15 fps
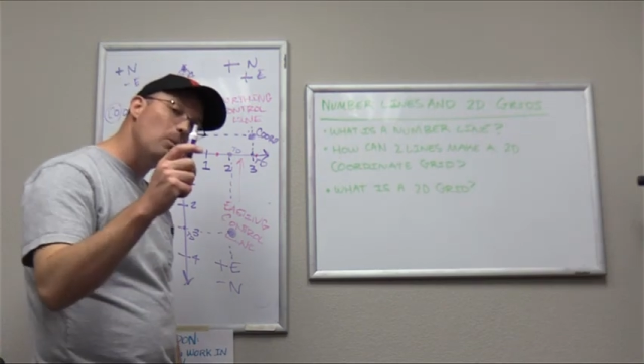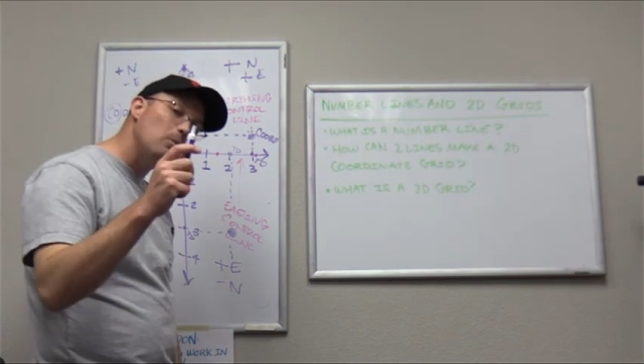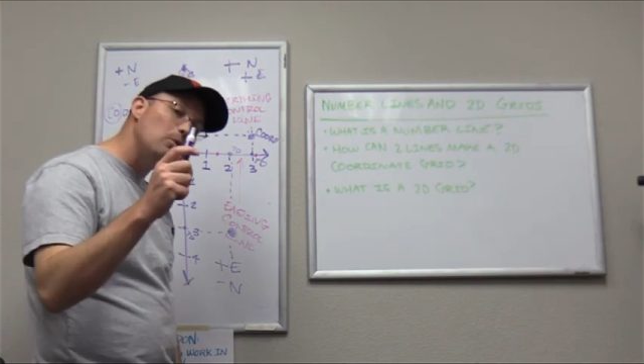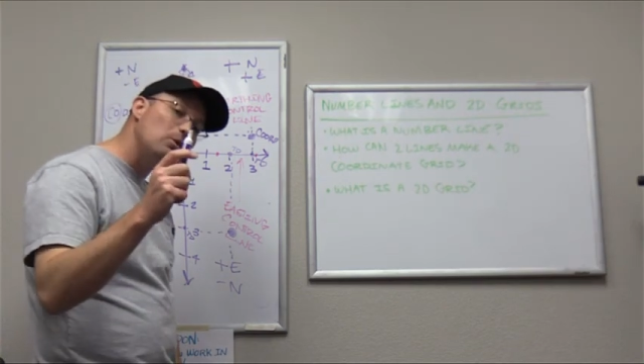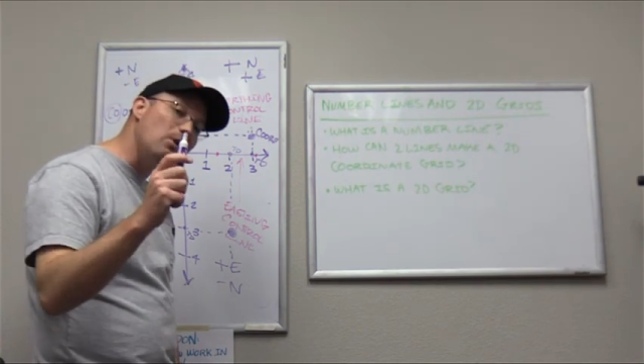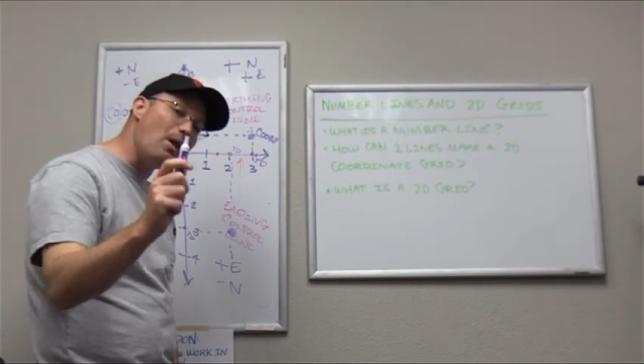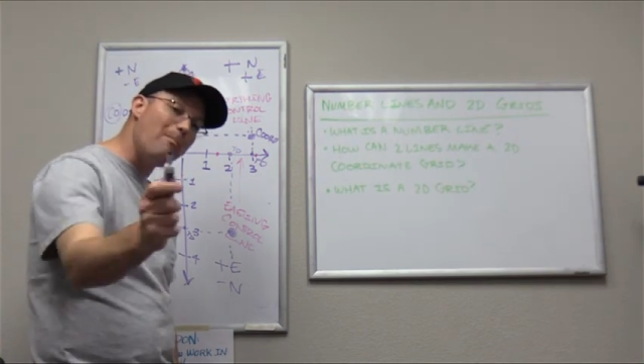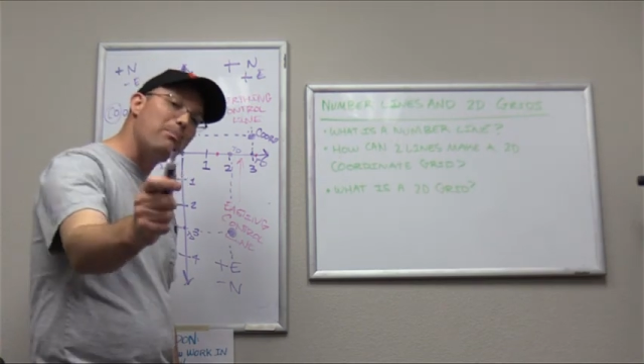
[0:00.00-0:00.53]

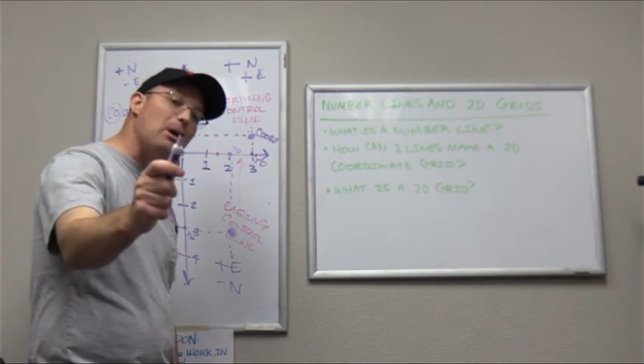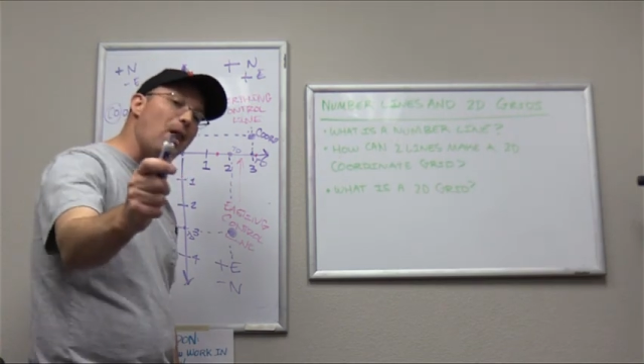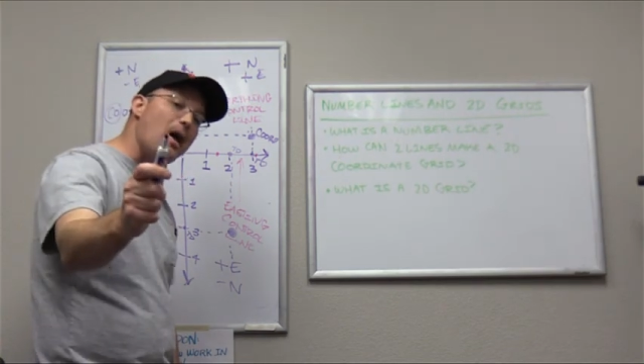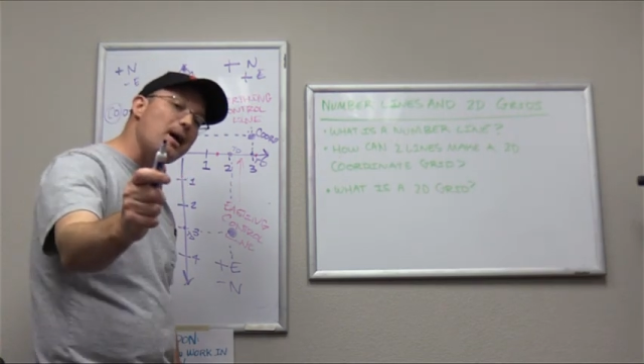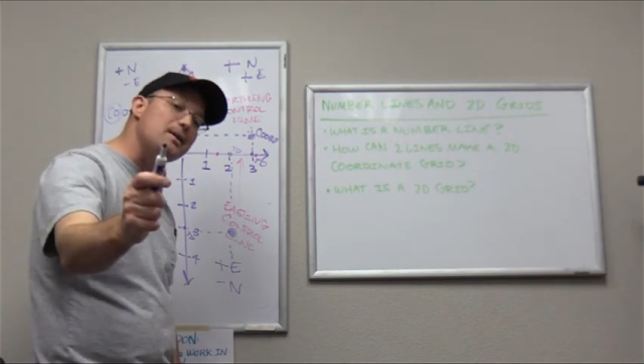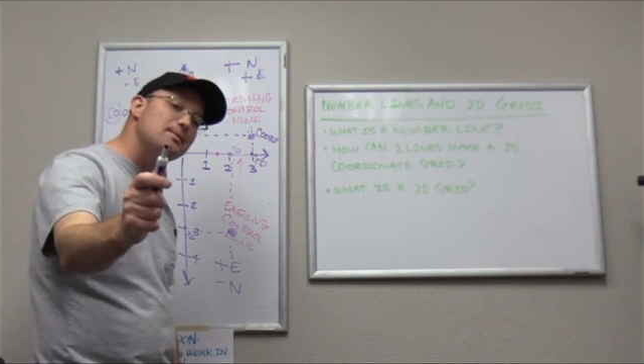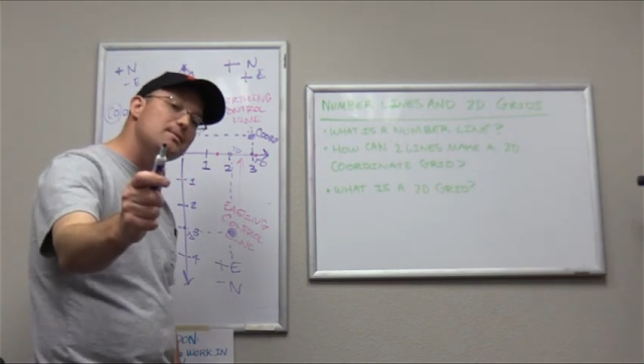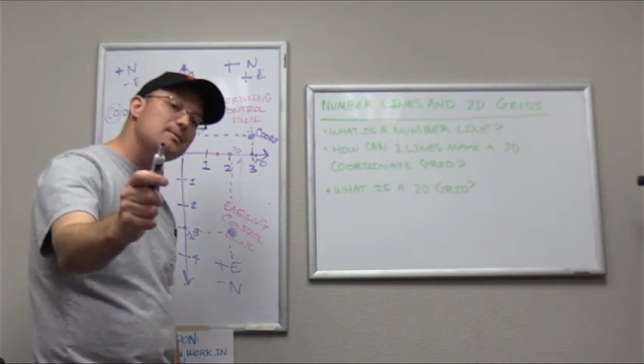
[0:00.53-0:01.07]
number
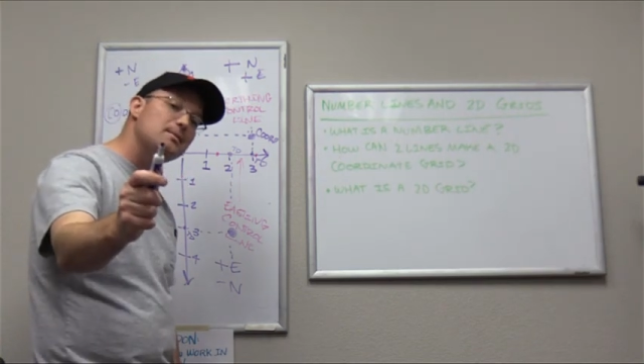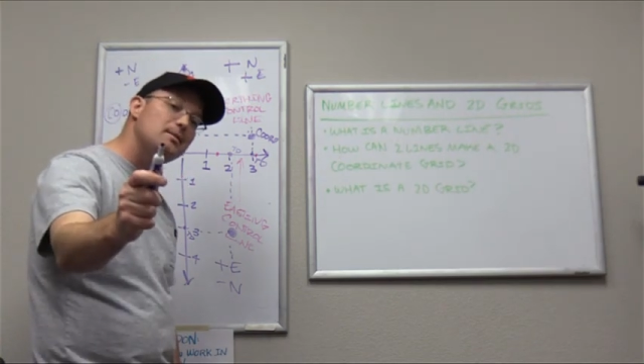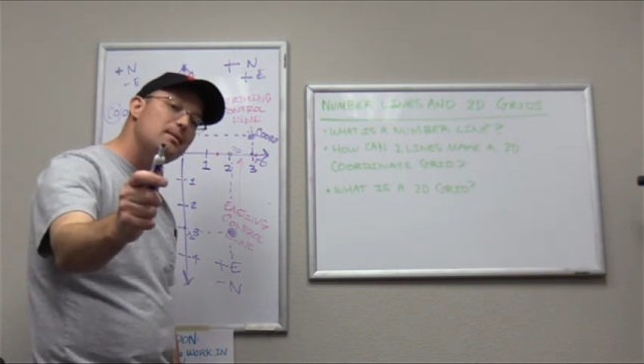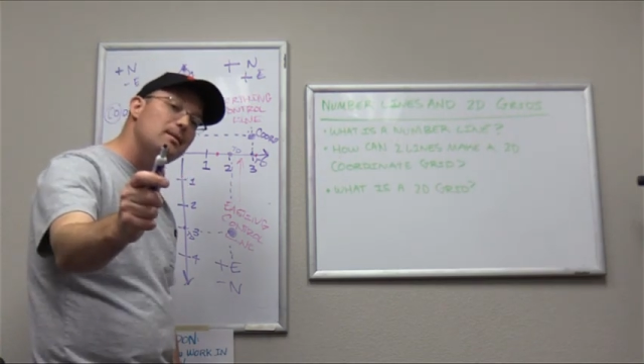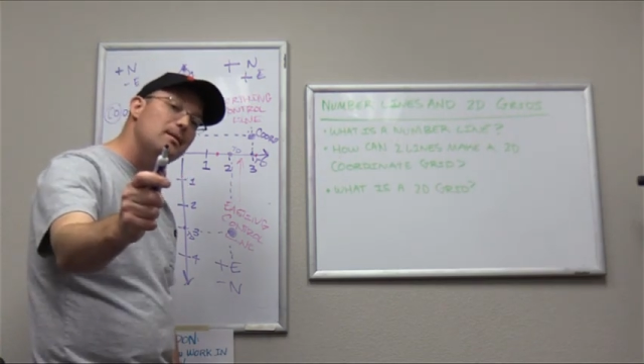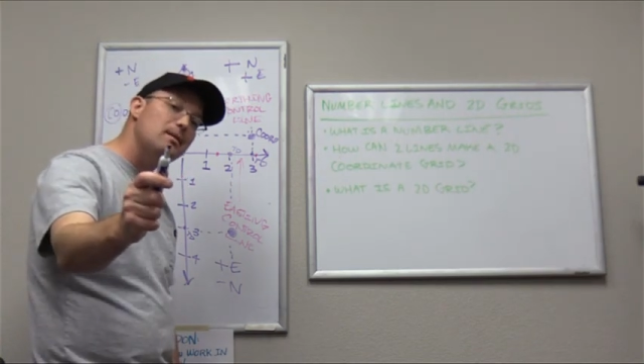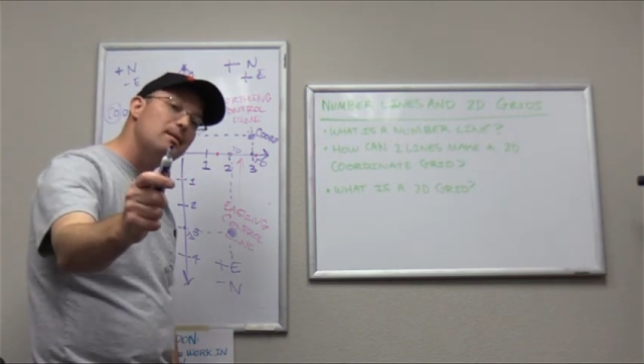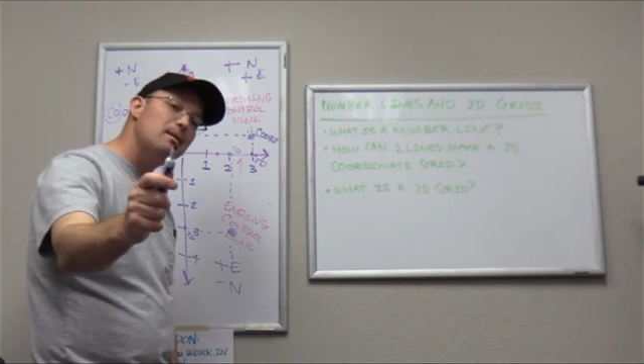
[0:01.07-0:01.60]
lines
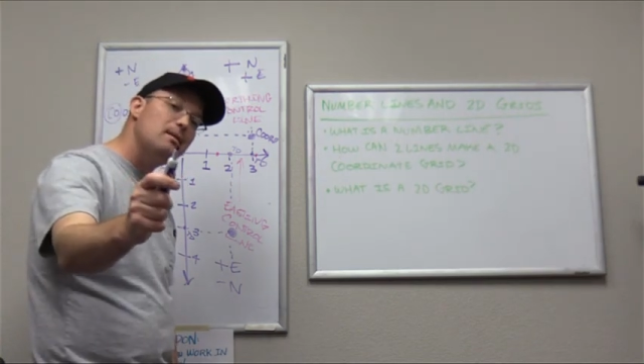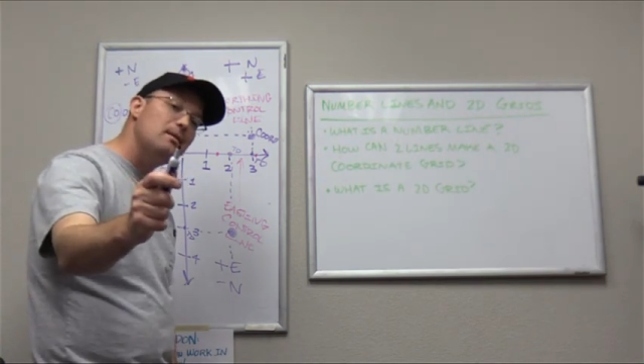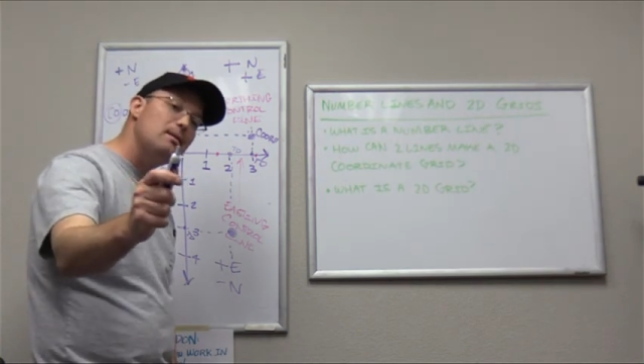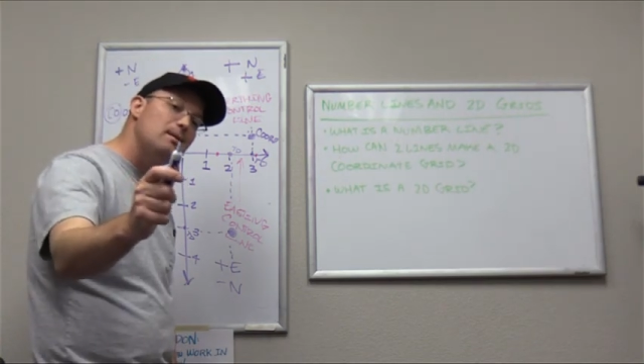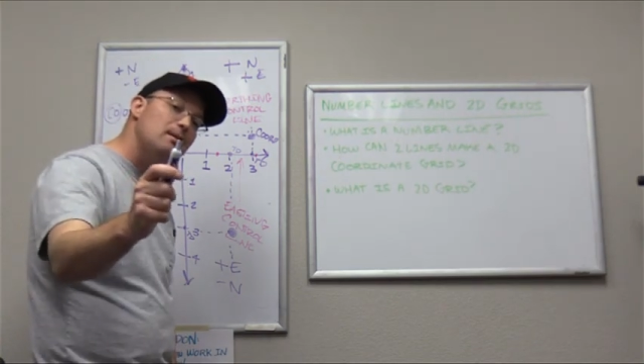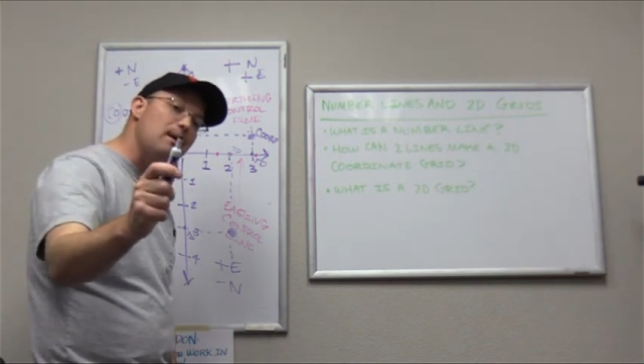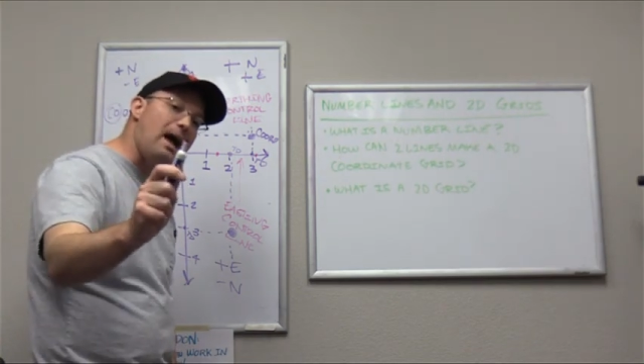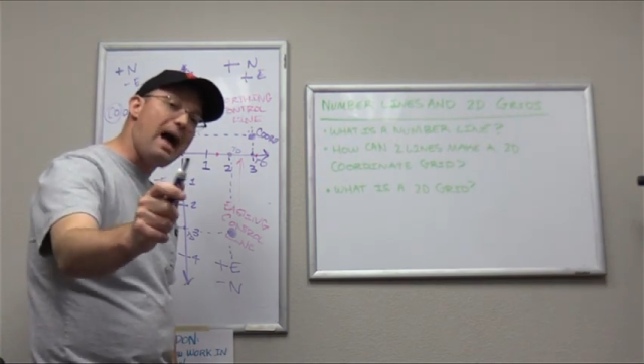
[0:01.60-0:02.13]

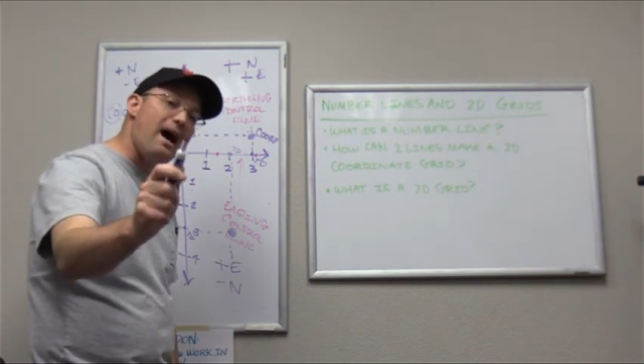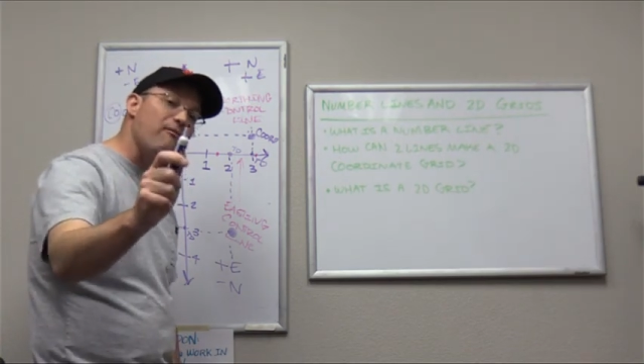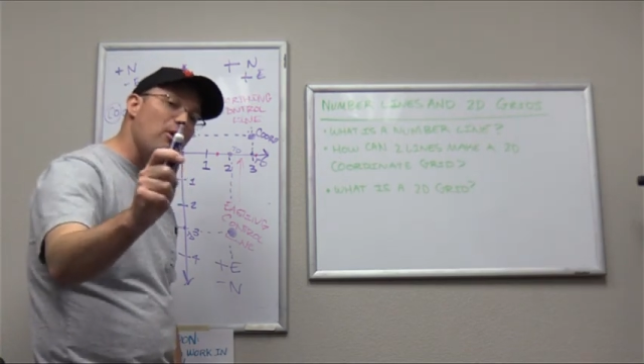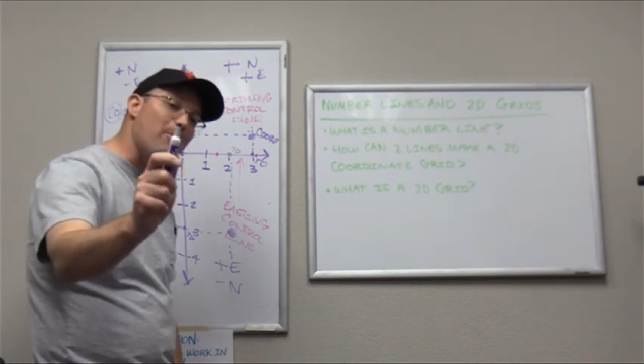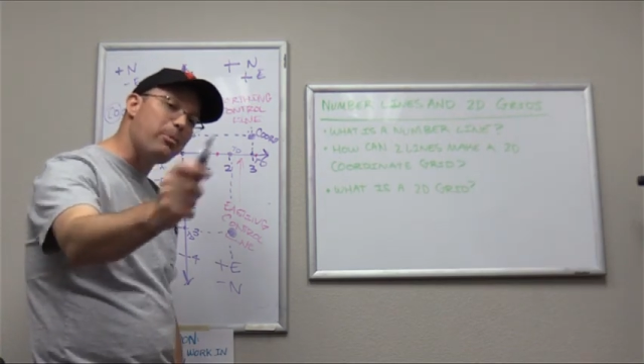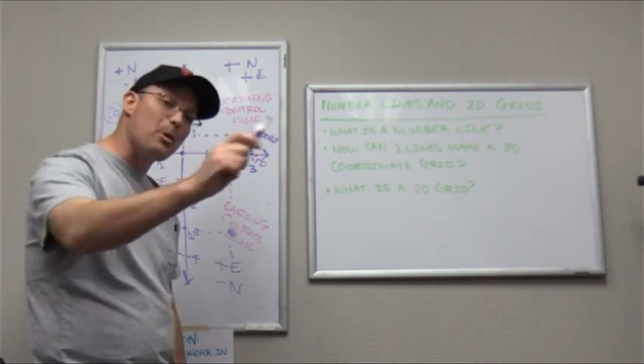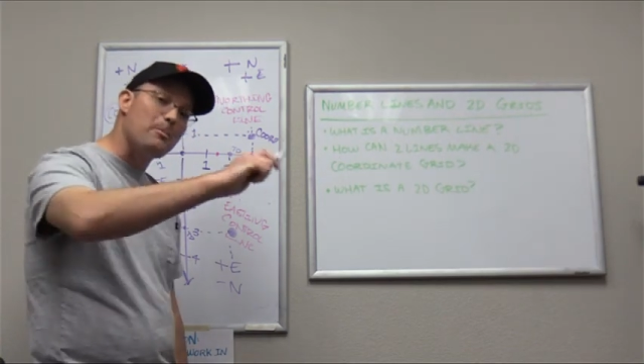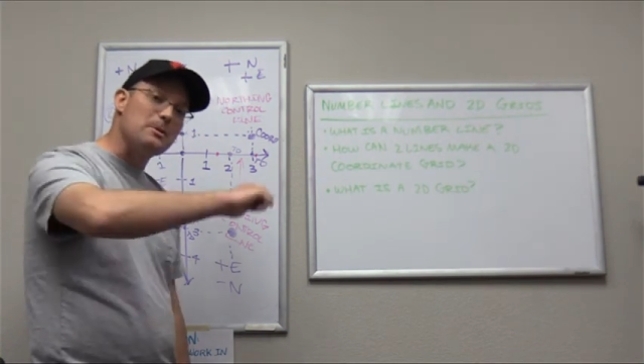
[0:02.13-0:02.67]
have a
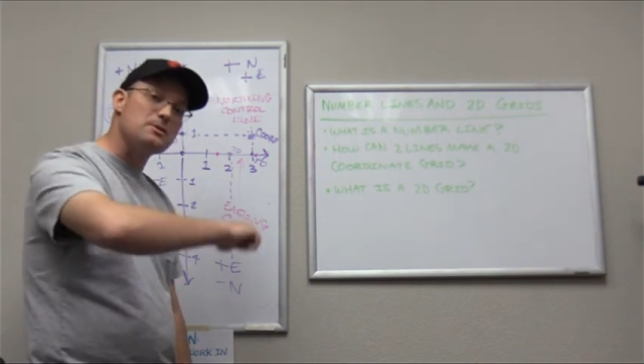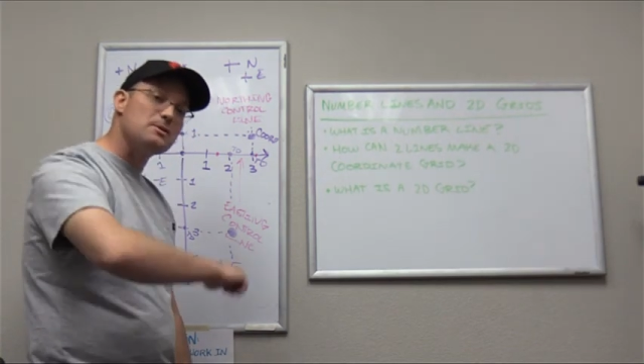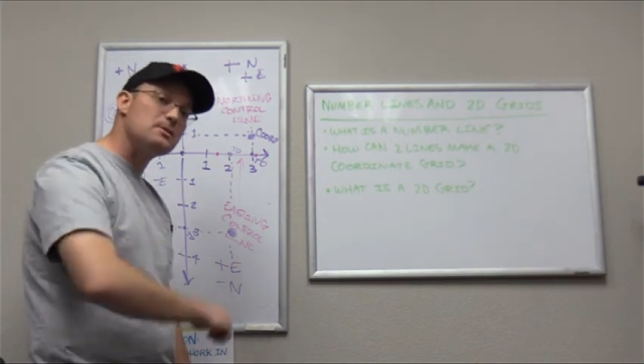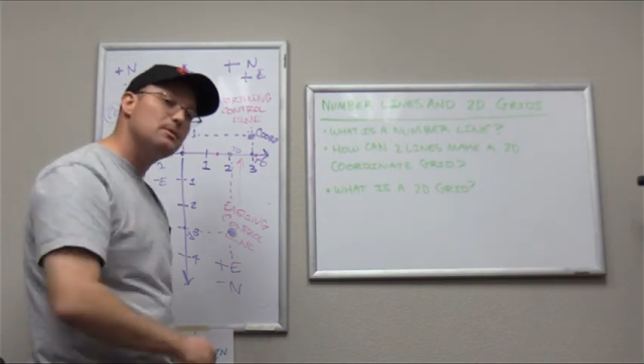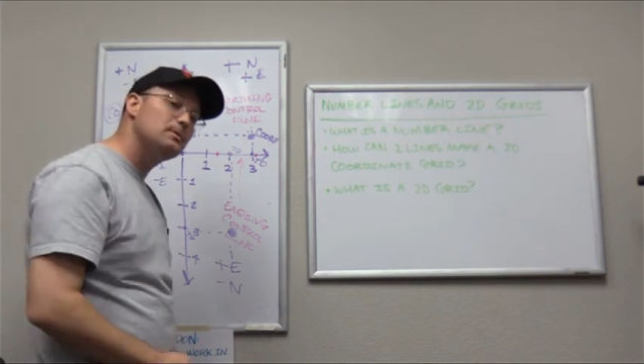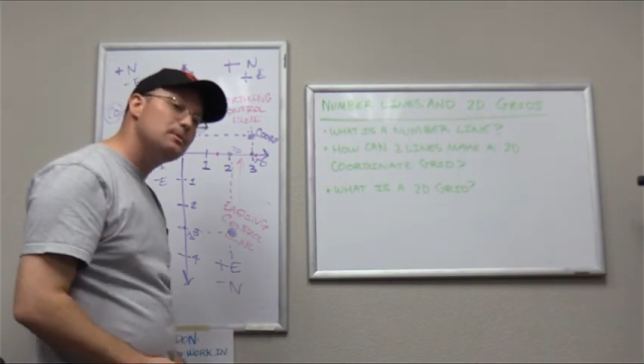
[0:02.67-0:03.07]
purpose.